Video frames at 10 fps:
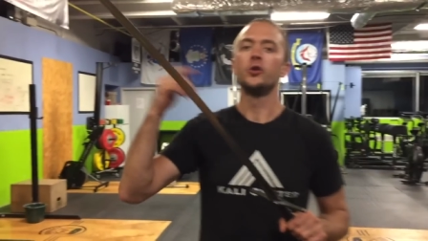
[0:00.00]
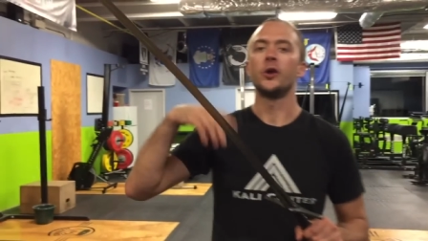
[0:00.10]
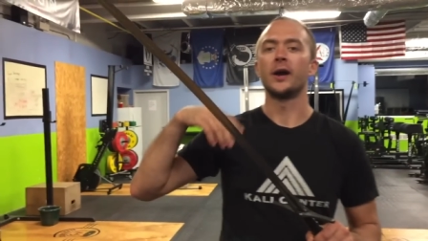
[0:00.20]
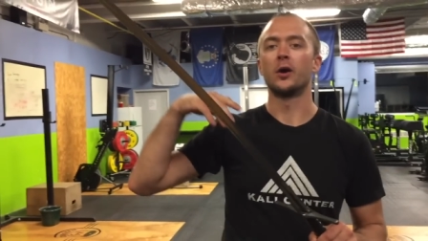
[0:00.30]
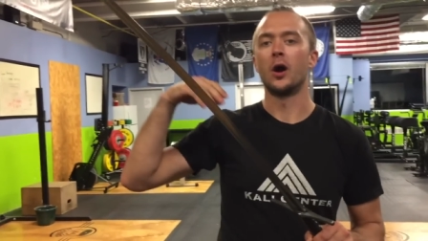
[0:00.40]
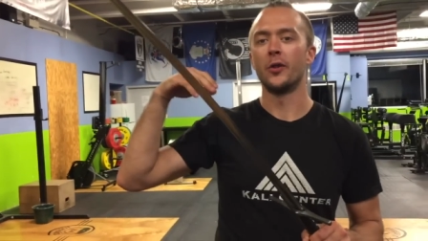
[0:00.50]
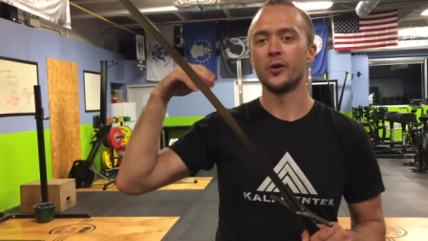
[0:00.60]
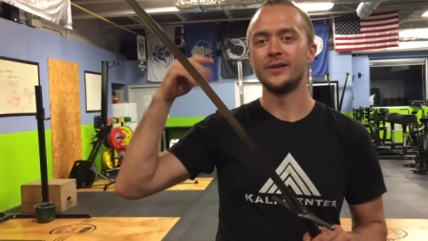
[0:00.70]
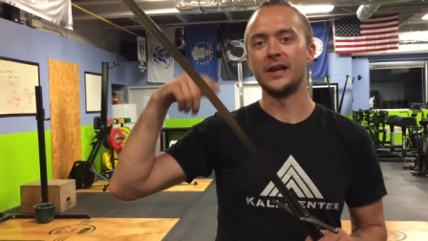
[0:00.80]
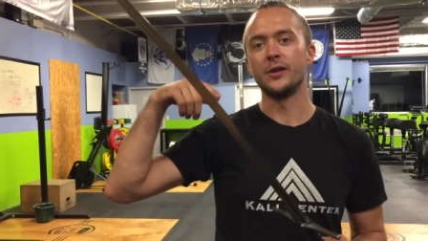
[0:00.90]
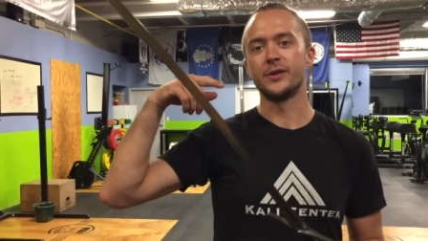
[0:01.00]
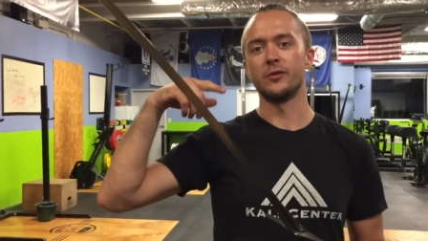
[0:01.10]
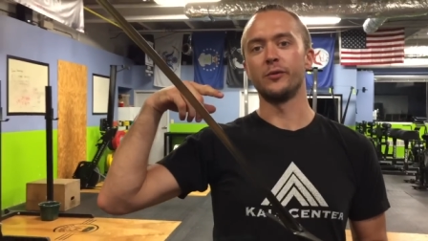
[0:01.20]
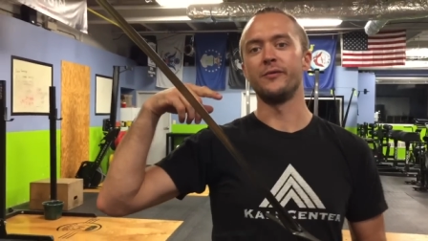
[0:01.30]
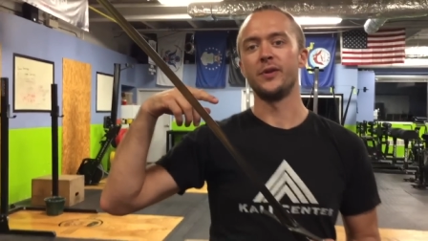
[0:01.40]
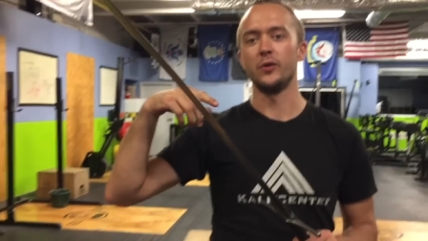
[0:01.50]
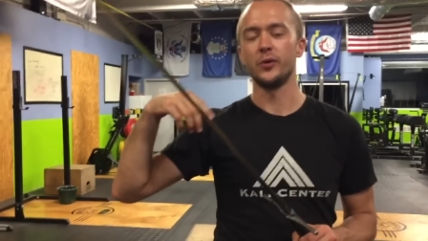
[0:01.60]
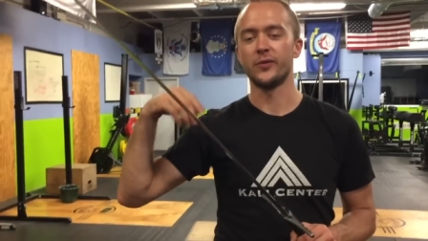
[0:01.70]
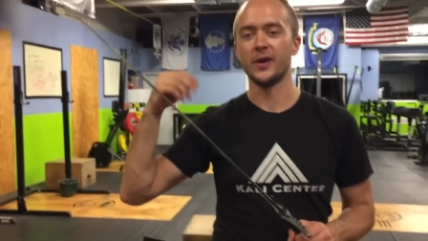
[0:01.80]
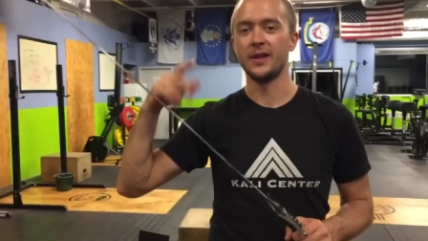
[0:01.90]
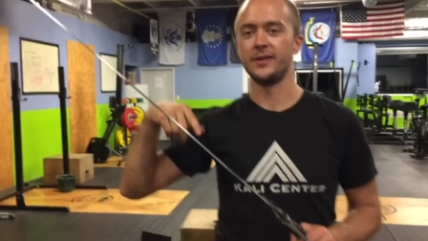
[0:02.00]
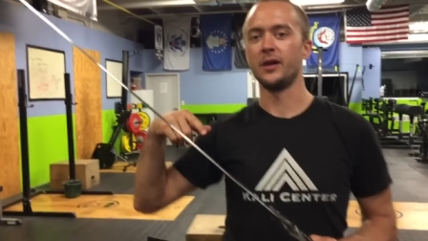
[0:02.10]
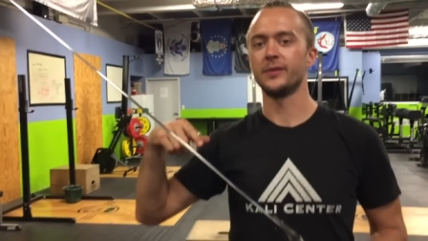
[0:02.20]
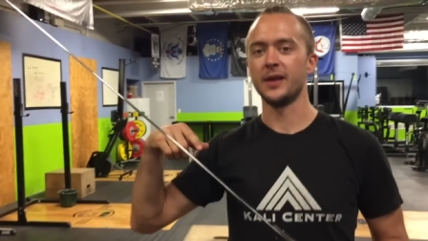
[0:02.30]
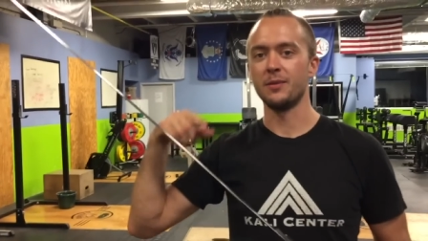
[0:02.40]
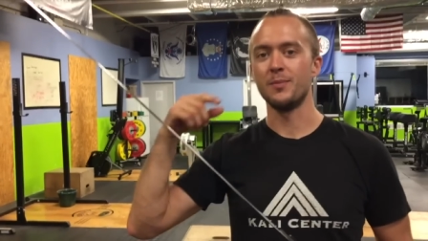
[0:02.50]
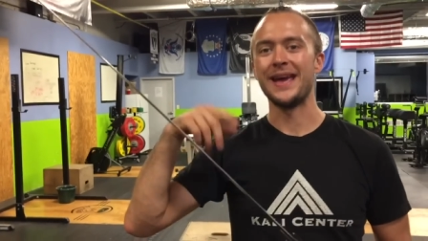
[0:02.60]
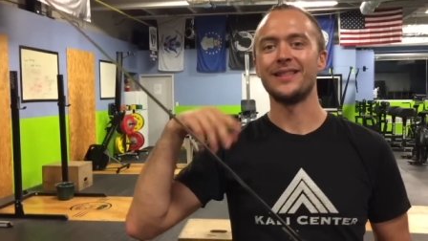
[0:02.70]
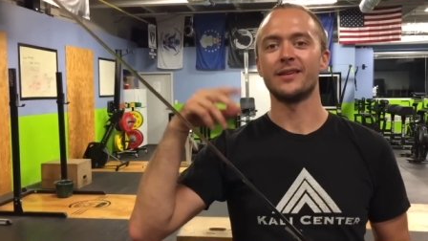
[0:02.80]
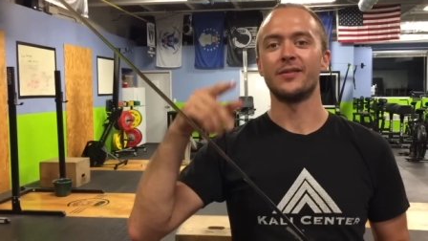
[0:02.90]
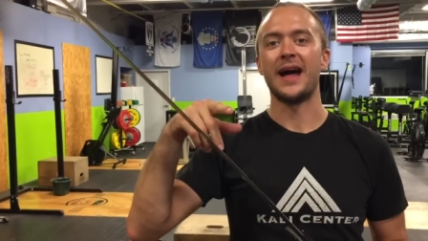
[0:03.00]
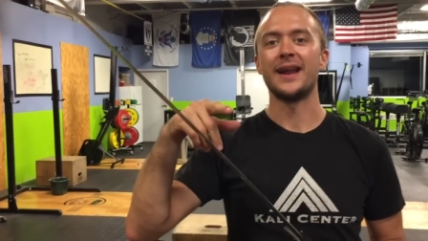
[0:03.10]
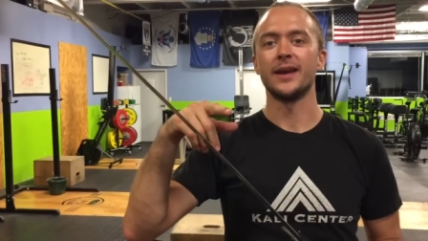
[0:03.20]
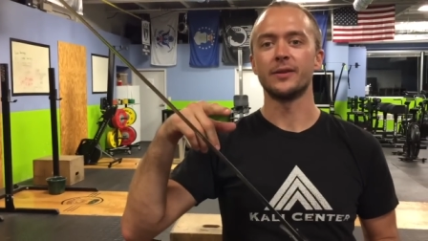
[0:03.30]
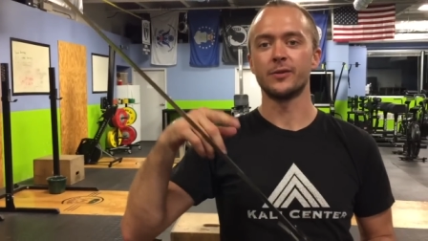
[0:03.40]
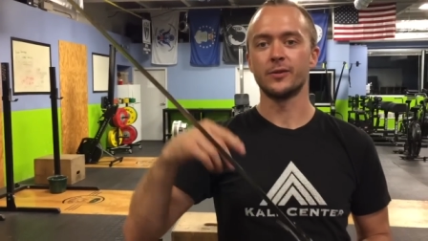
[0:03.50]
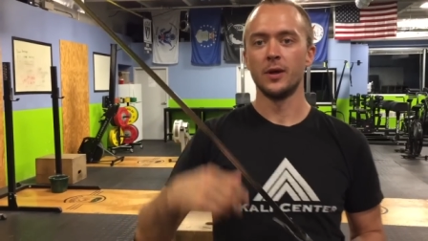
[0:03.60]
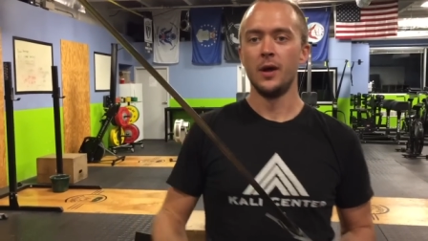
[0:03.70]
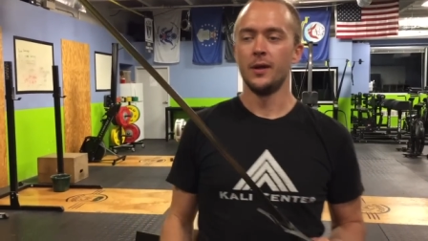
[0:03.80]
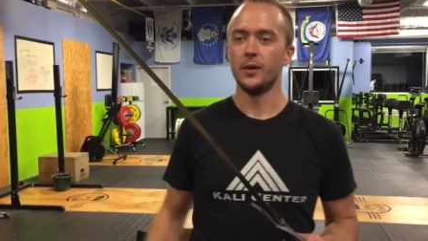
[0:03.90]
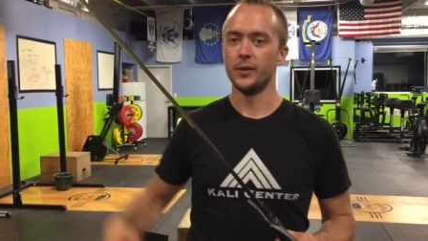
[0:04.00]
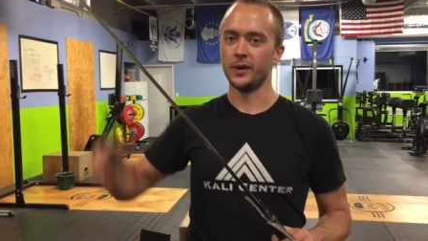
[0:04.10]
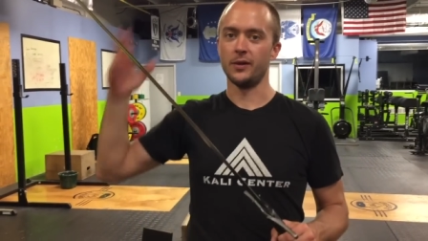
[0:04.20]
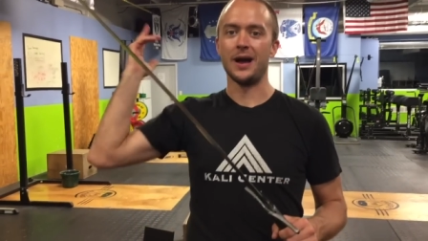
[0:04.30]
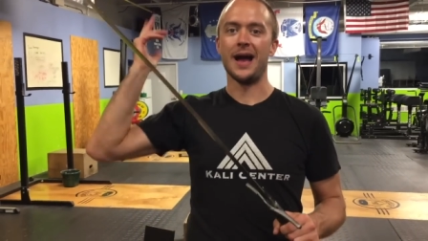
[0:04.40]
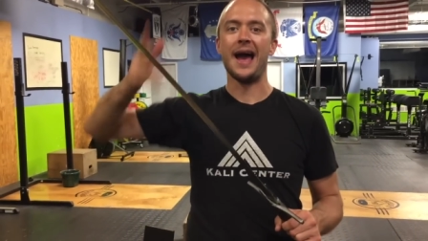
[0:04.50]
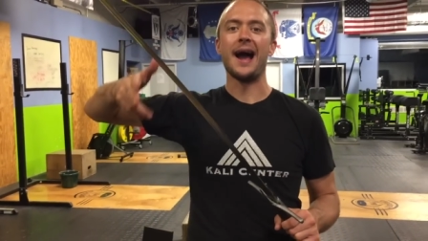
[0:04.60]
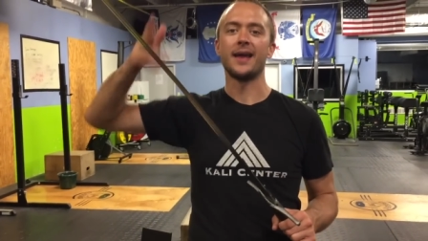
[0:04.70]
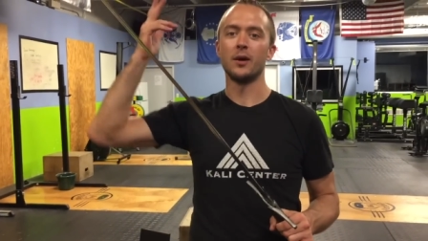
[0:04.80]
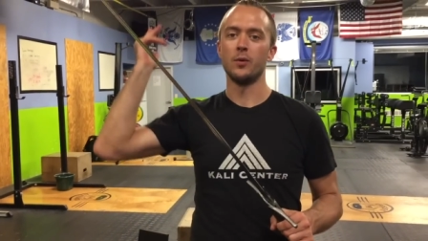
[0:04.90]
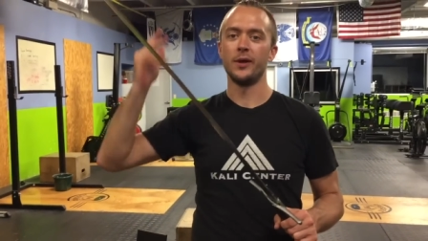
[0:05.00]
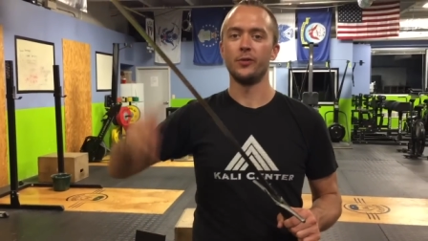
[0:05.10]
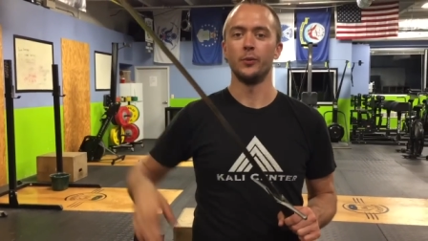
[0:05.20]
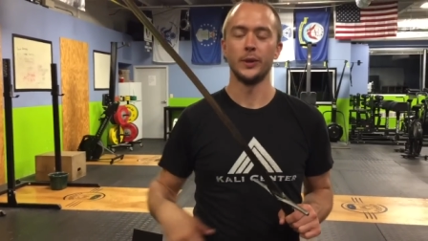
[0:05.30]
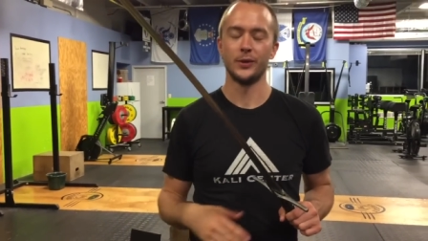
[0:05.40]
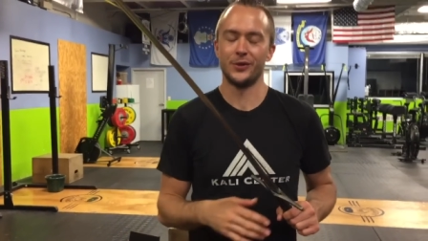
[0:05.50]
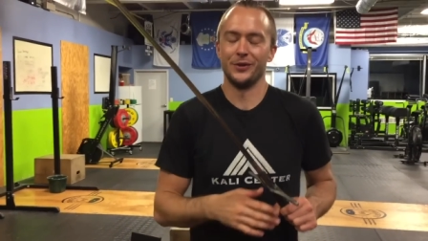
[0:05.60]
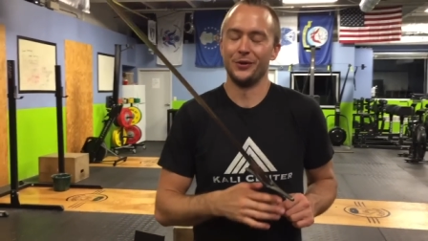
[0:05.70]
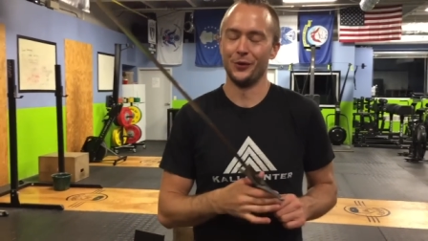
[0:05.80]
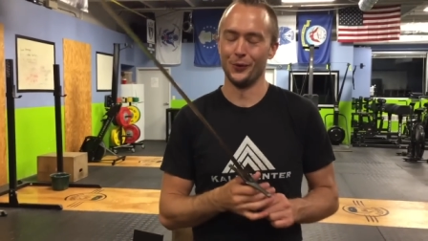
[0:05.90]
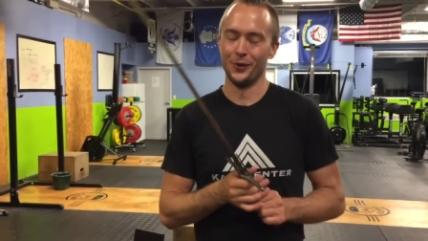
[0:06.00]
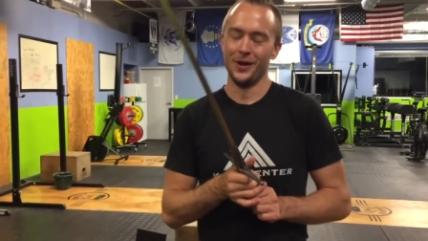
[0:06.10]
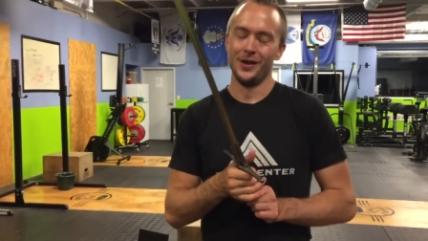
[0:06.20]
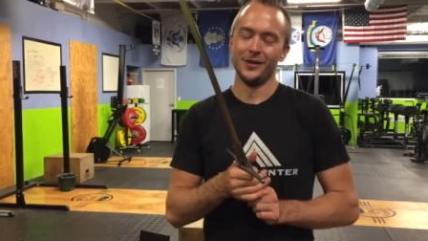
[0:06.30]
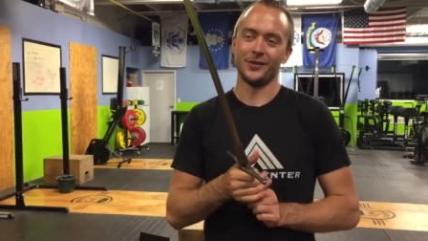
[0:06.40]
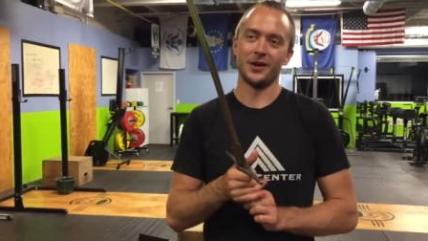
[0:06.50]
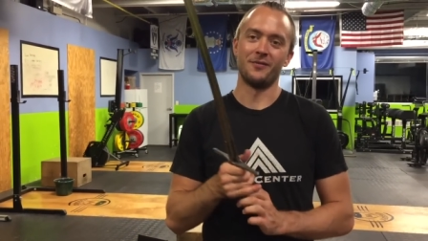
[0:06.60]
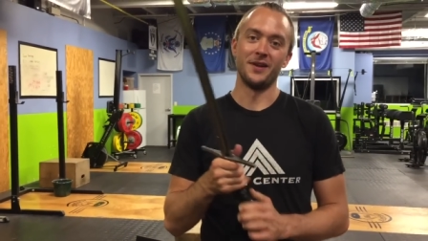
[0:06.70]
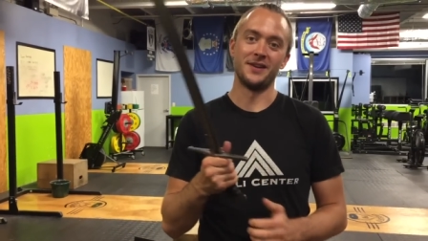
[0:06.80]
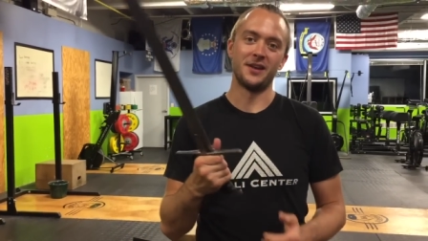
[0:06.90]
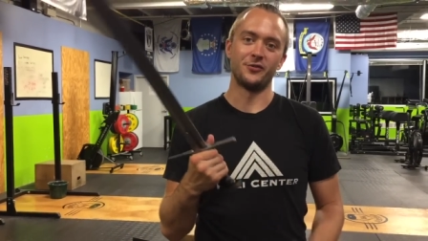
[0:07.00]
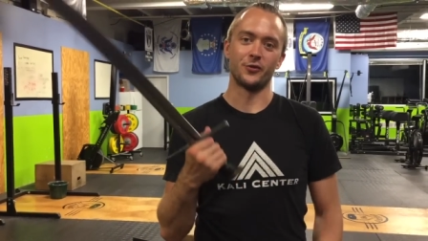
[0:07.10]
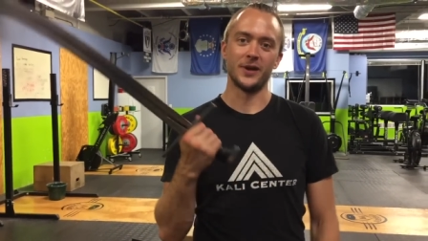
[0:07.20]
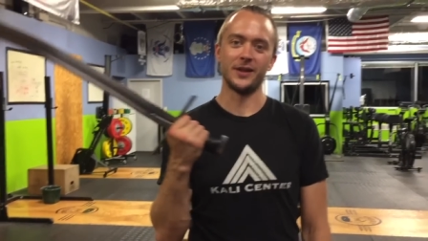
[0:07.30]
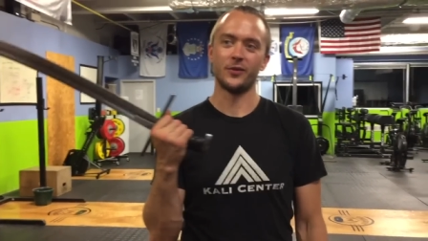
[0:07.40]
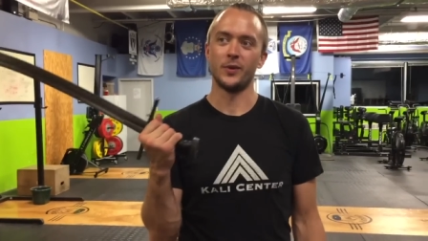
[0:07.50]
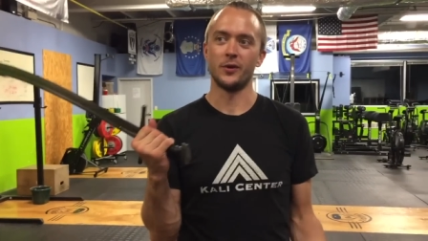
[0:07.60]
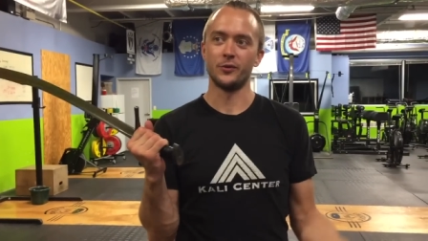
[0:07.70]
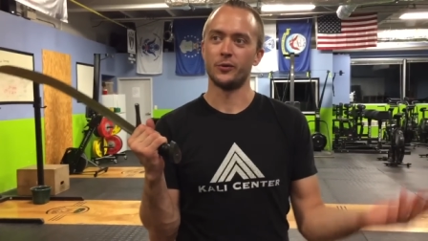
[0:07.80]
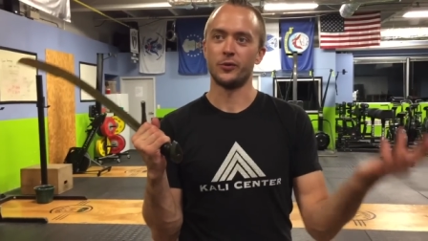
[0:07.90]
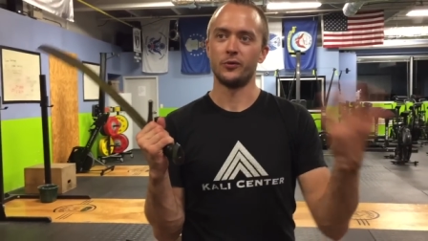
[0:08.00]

Check out our other Delton reviews. We've got Delton Mains Gladius, that we did a lot of hacking with, and we used to do stuff on dead trees. We don't do